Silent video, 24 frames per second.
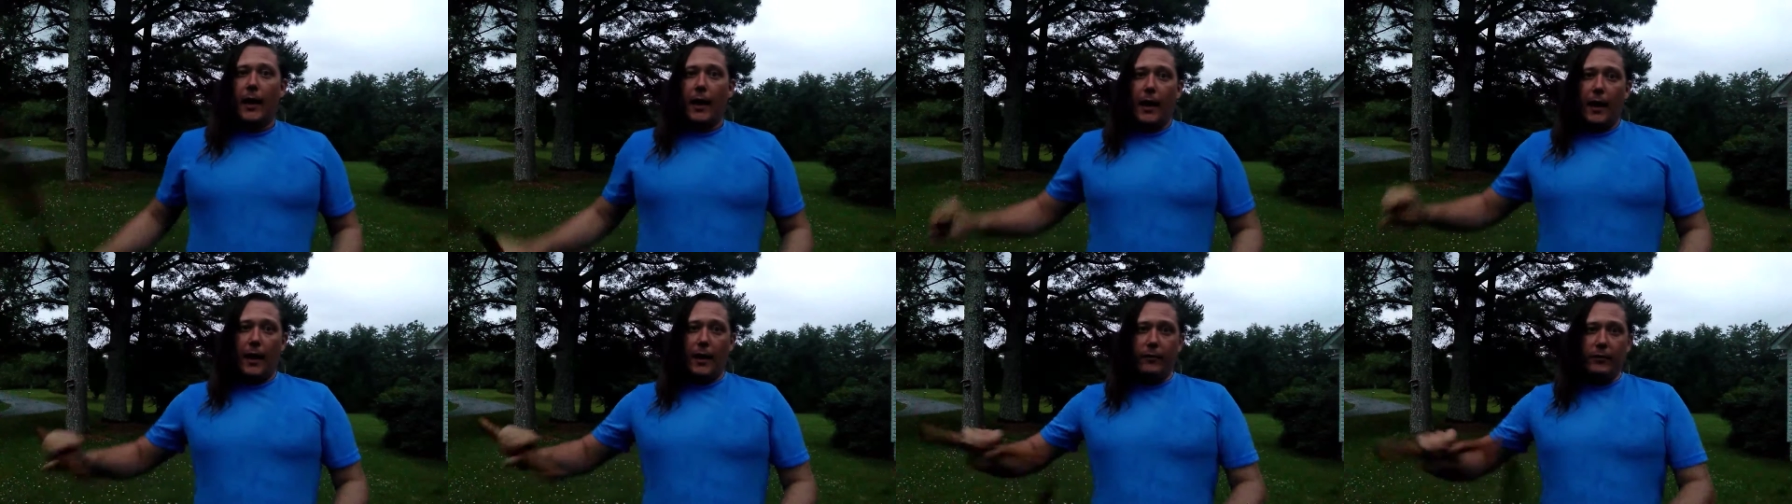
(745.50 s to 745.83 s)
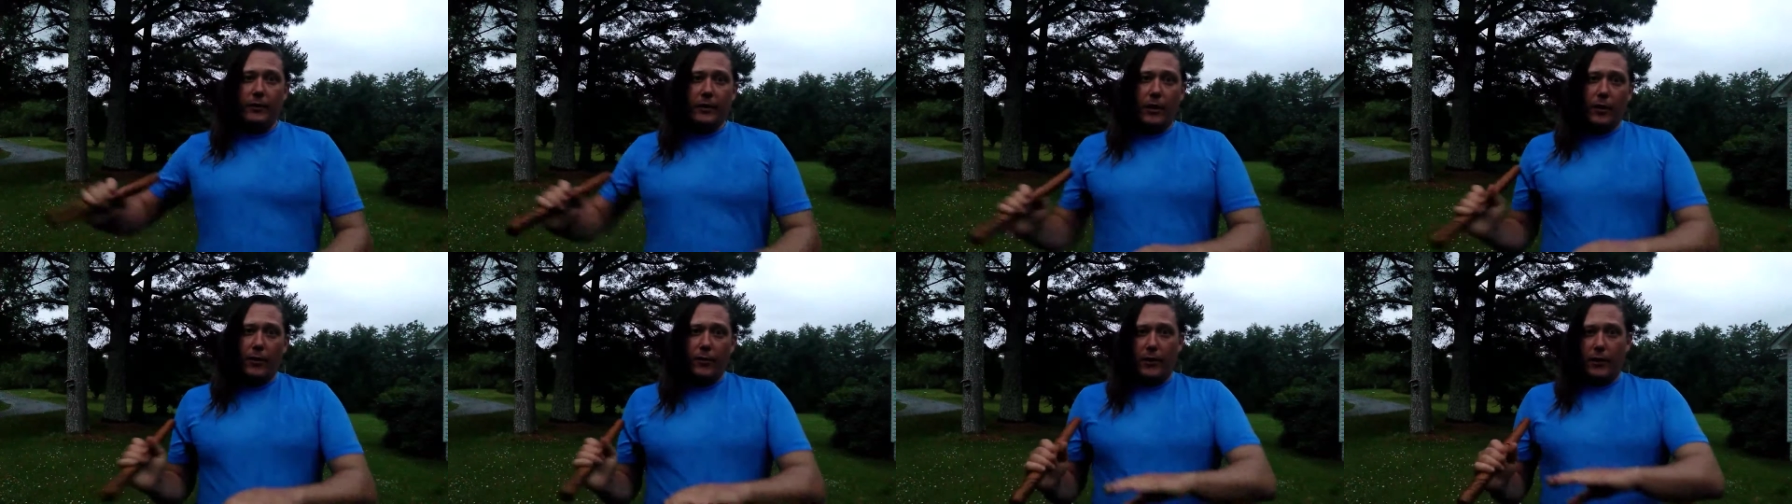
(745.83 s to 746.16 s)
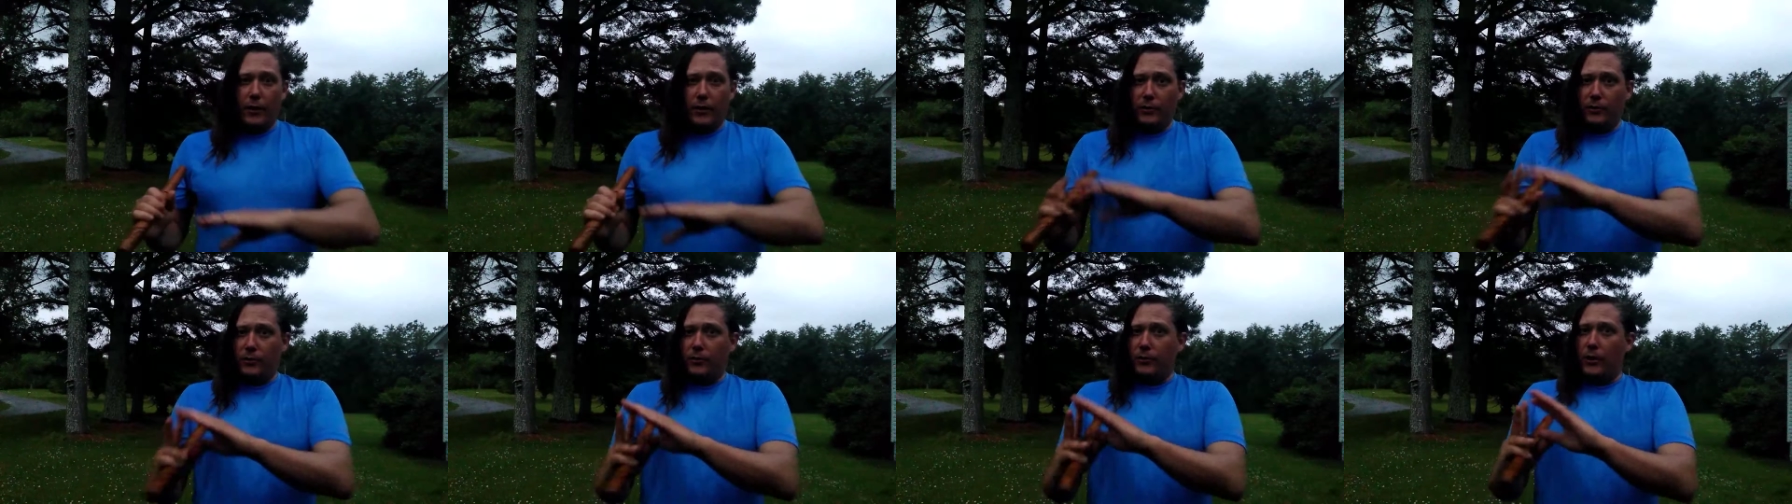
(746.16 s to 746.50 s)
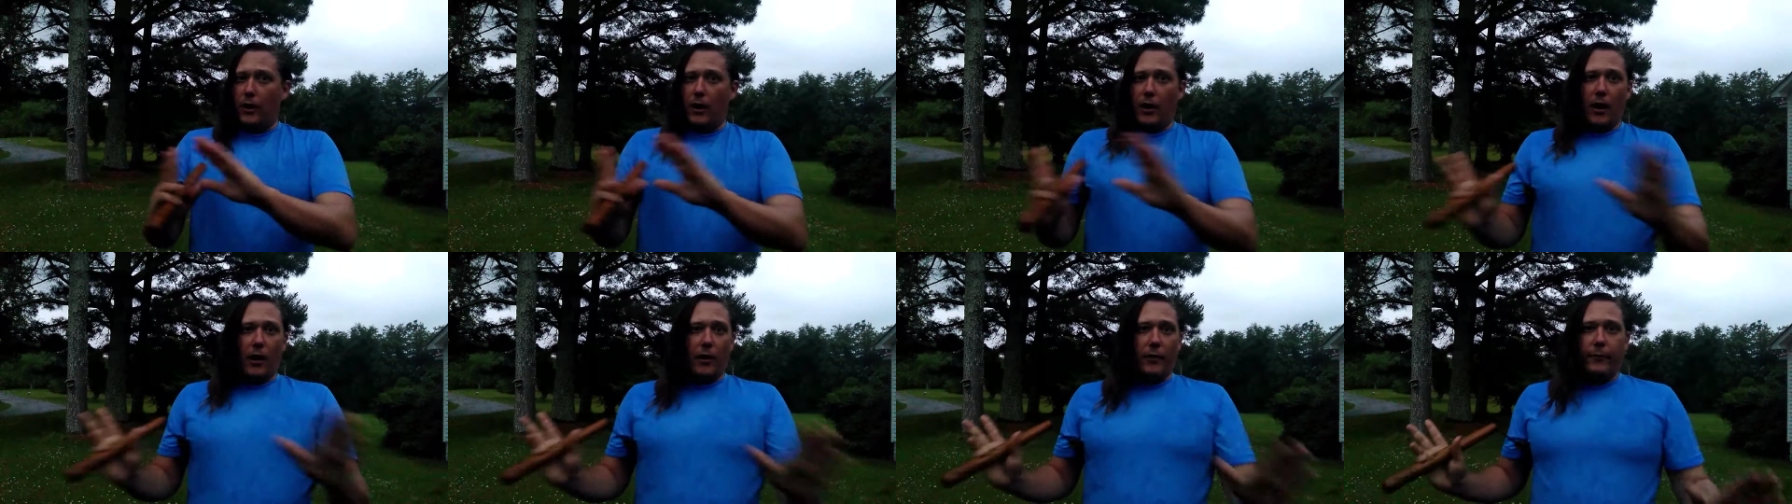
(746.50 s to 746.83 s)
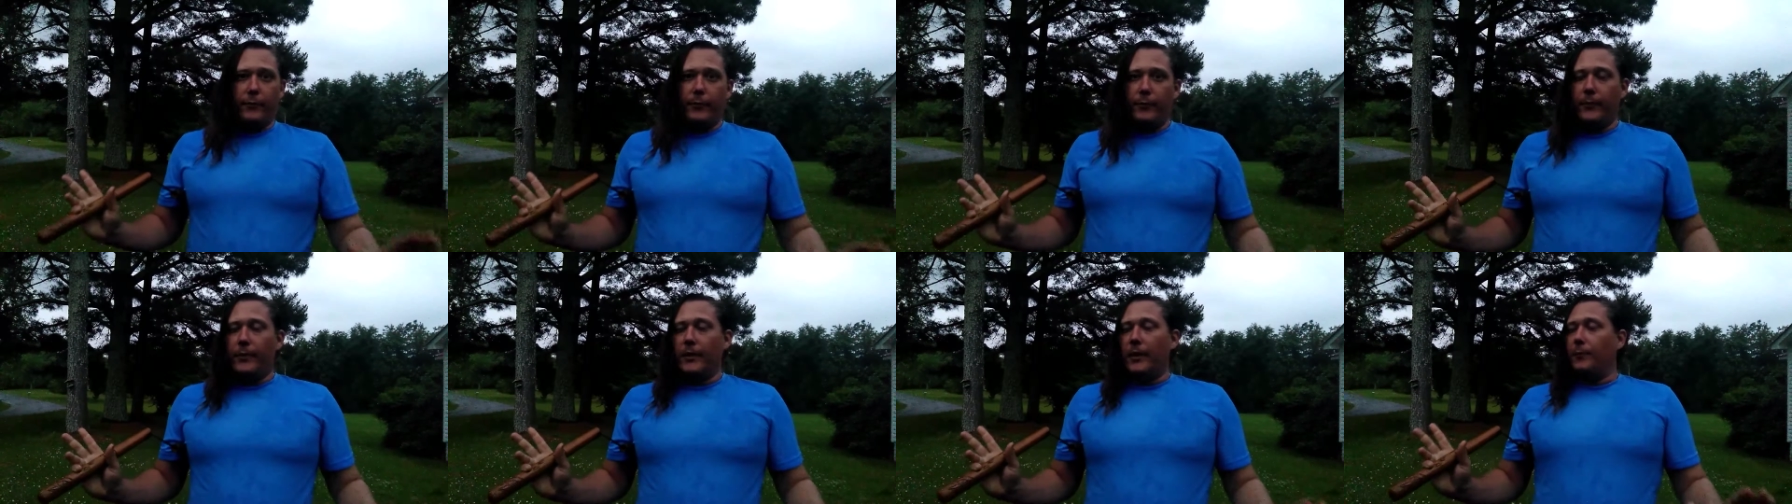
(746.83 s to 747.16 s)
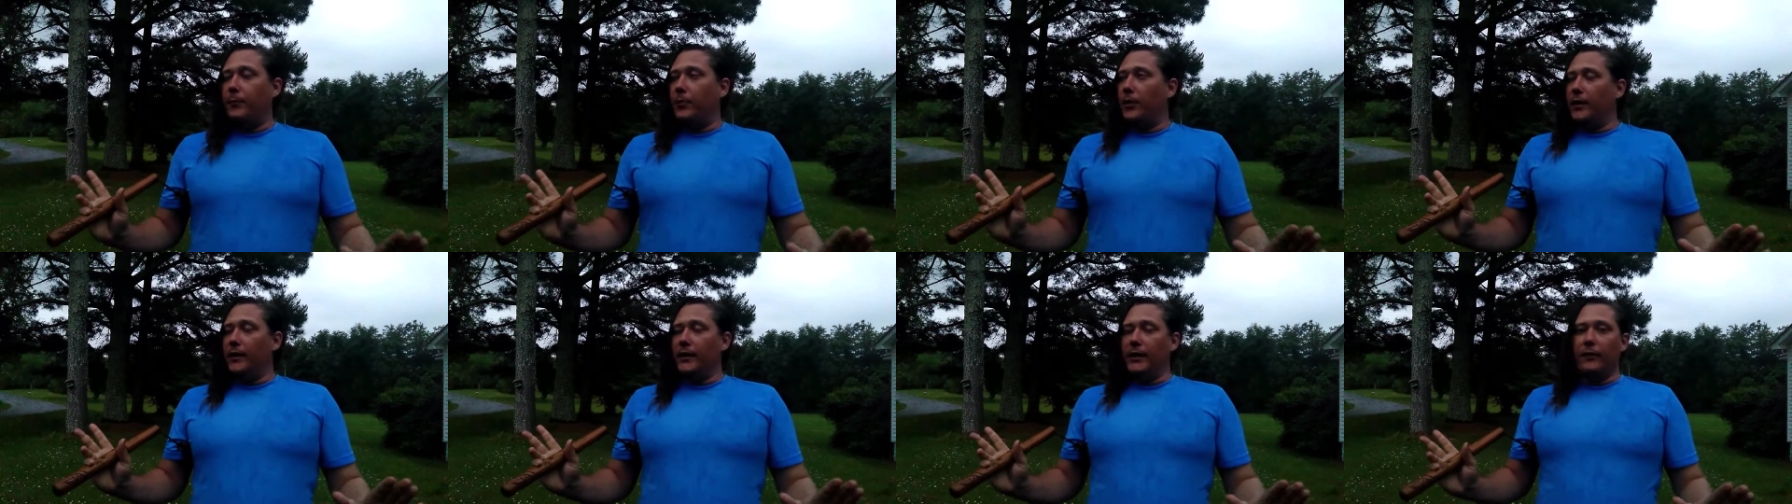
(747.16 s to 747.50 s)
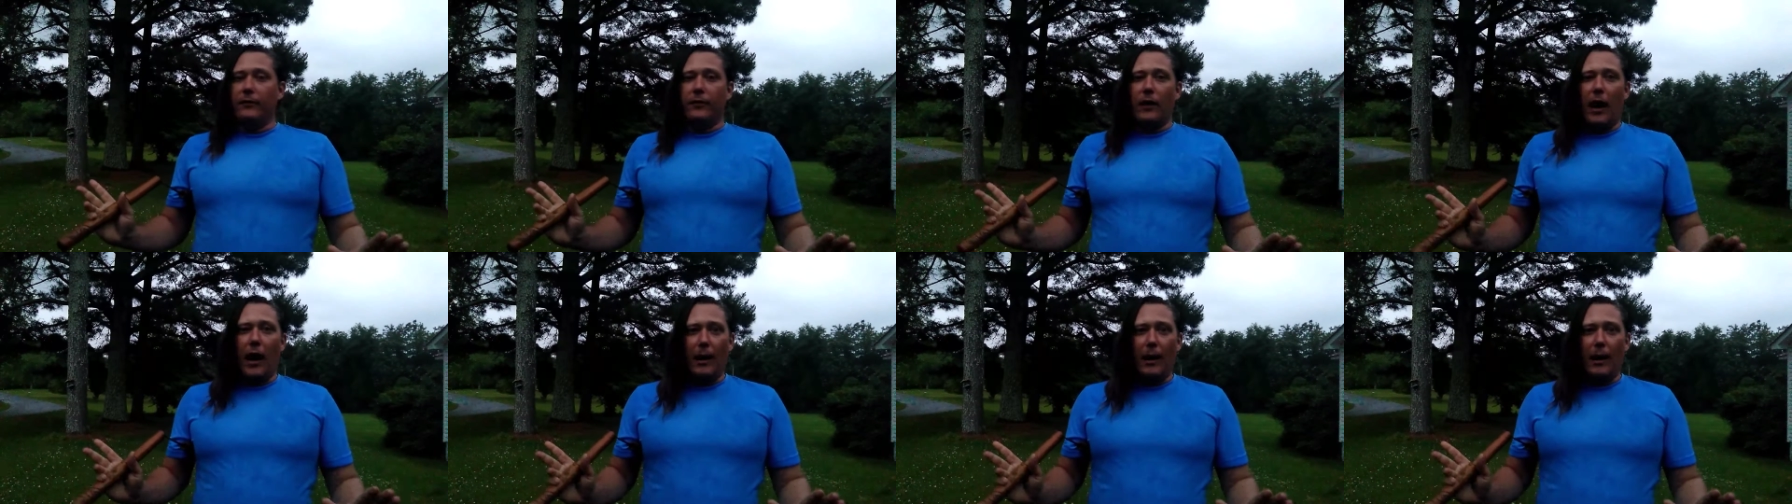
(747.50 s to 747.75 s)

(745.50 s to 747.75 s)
Even though there's plenty of